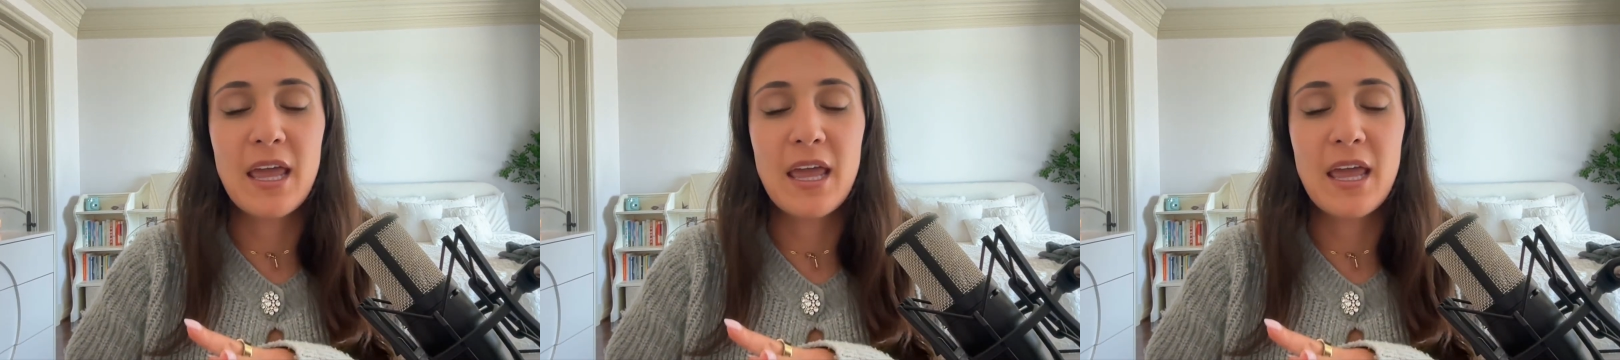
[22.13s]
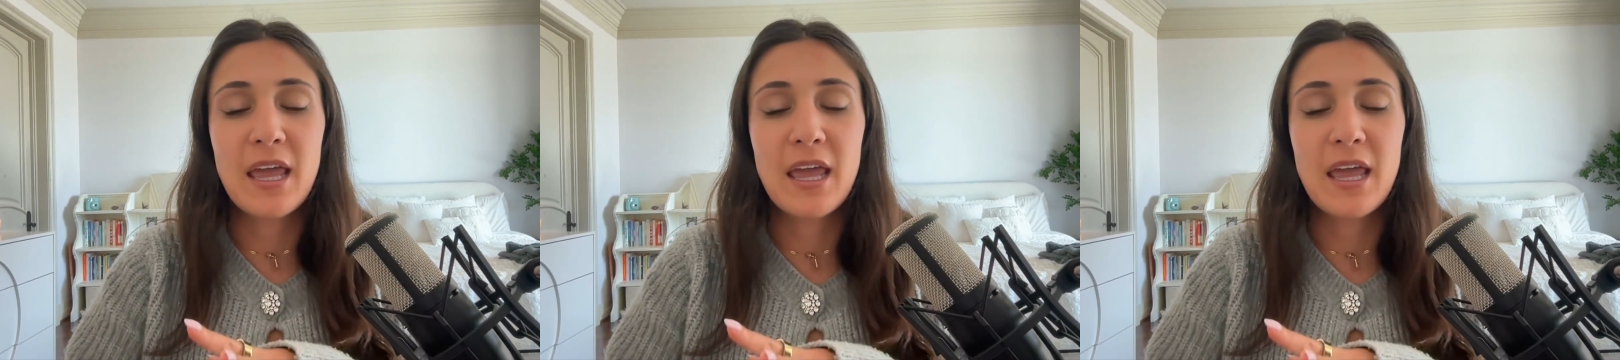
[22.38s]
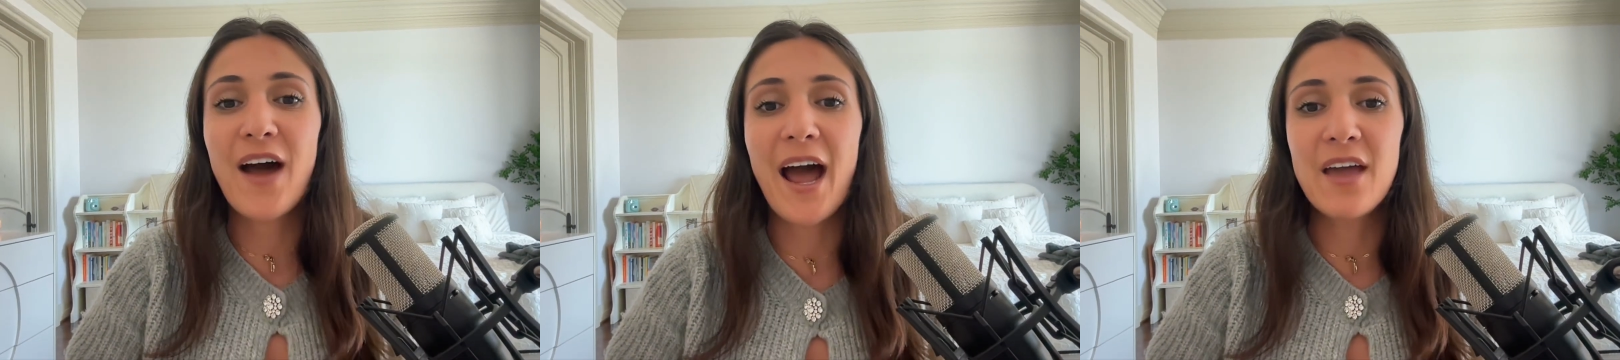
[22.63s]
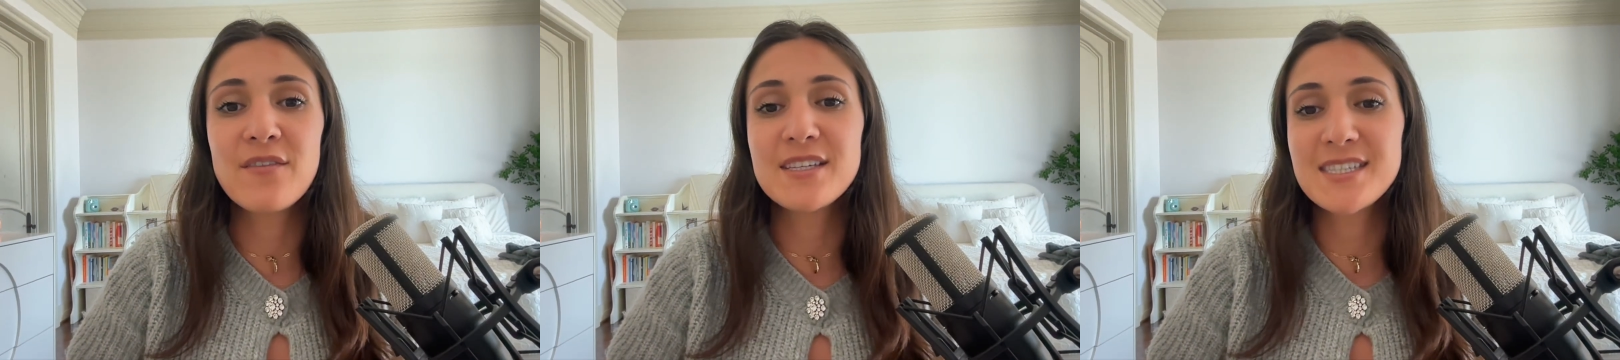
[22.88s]
And this is
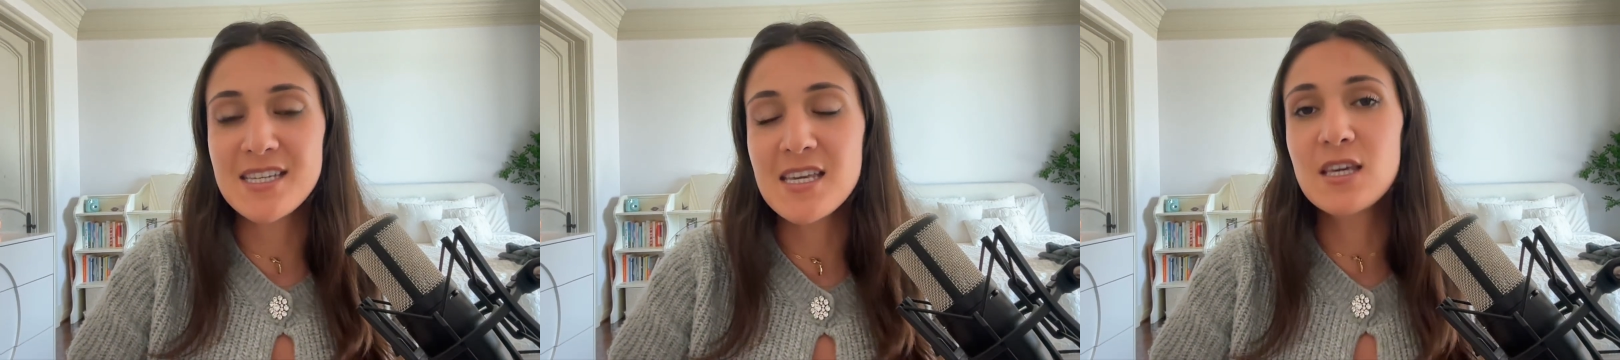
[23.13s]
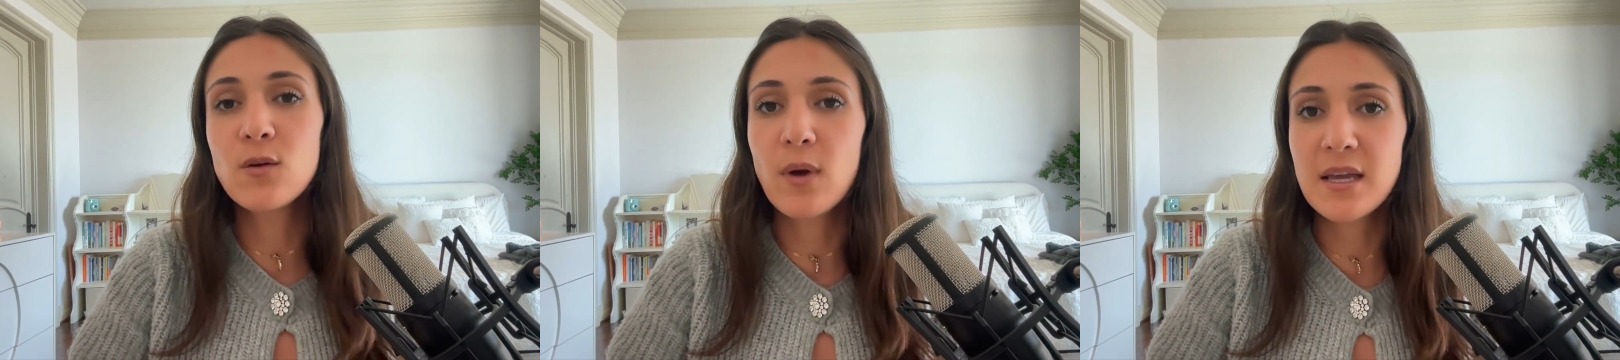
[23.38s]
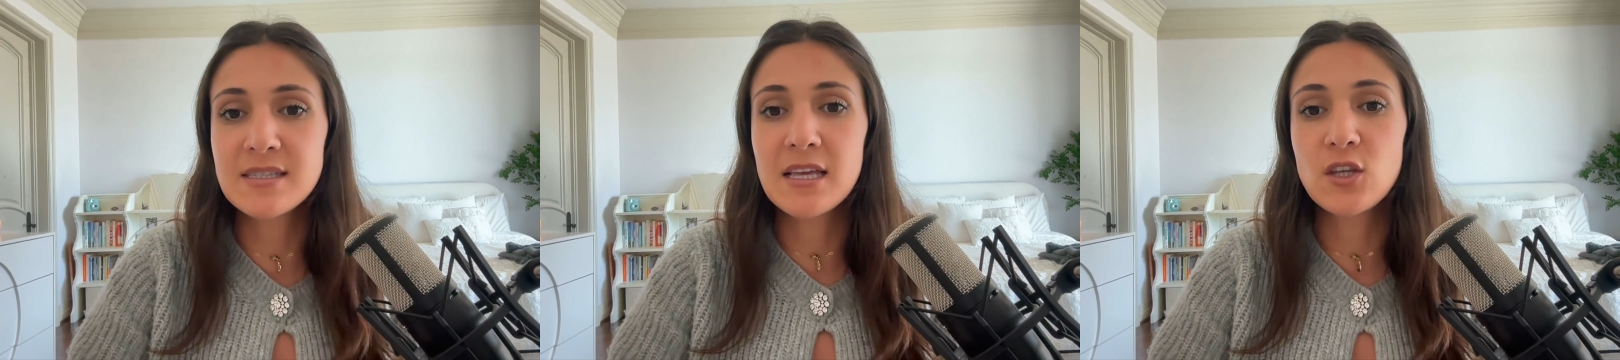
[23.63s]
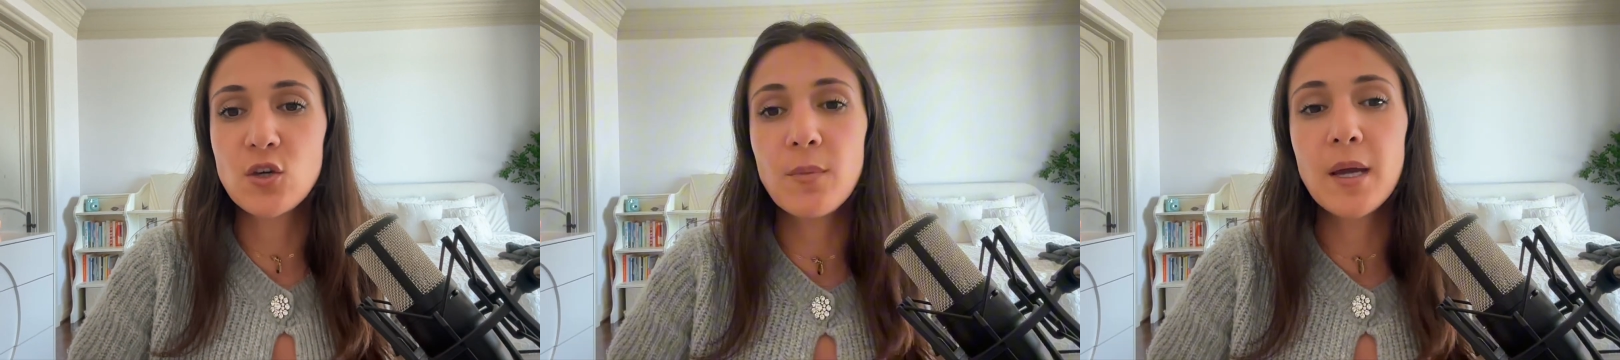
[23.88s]
5 sneaky ways
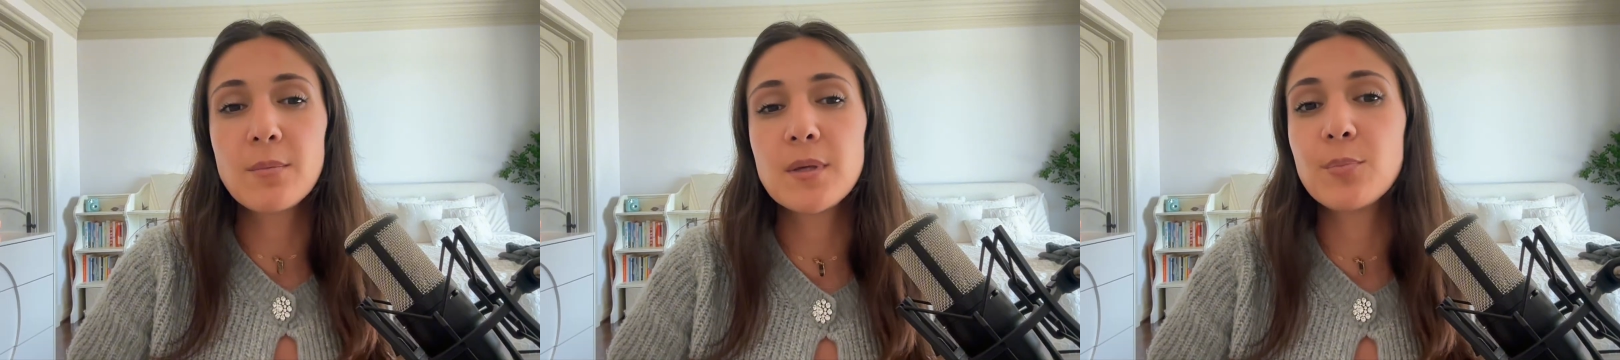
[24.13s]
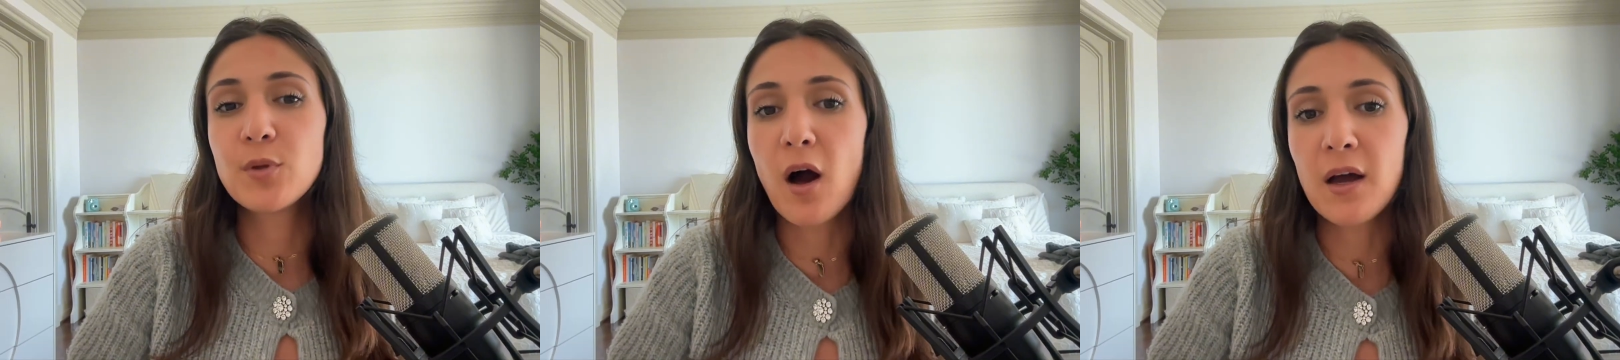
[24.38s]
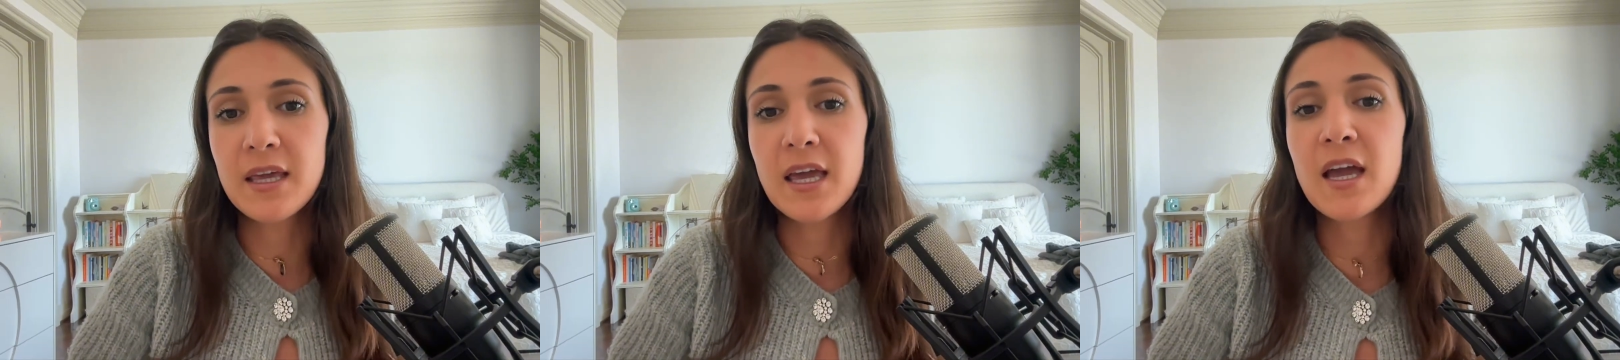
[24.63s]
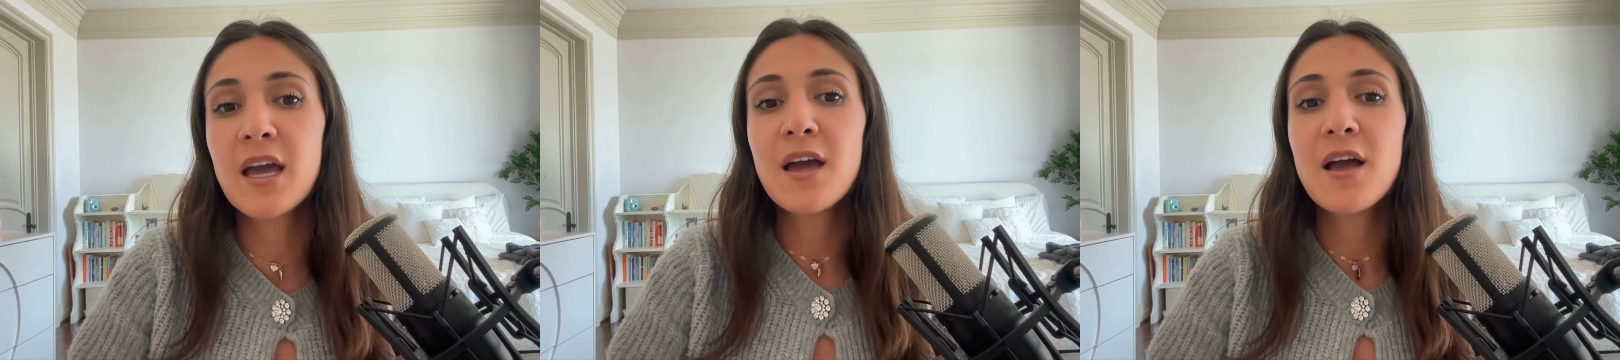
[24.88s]
that you might be blocking